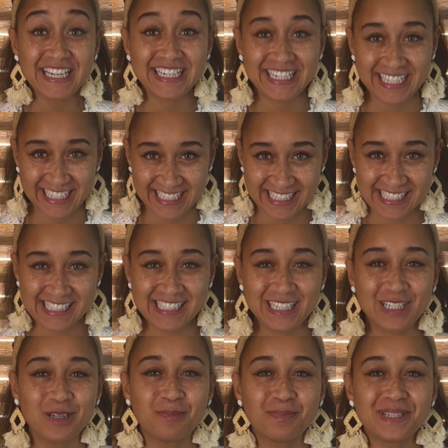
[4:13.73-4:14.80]
days to
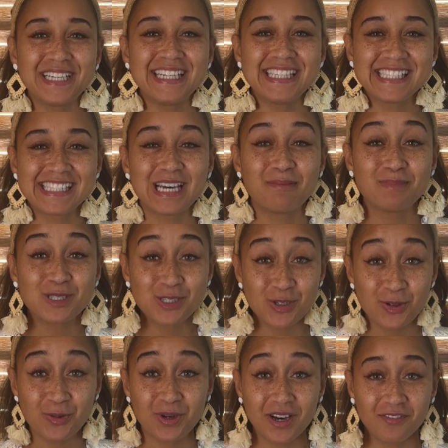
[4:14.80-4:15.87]
complete step
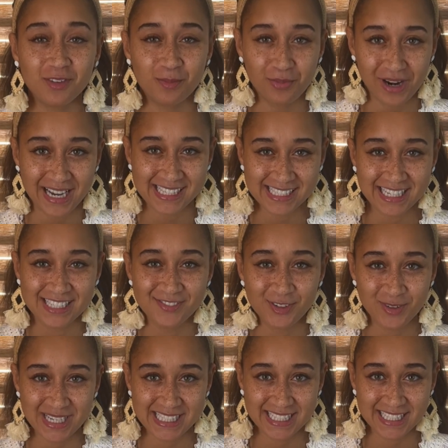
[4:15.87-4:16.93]
2 of the process for
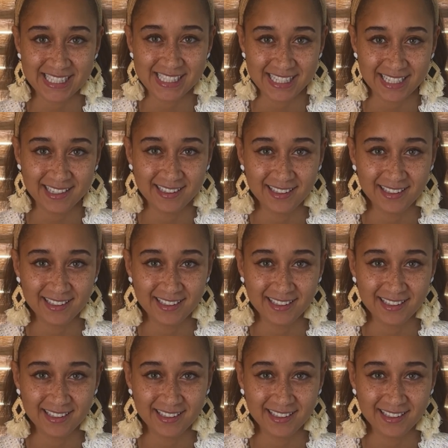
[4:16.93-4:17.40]
residency.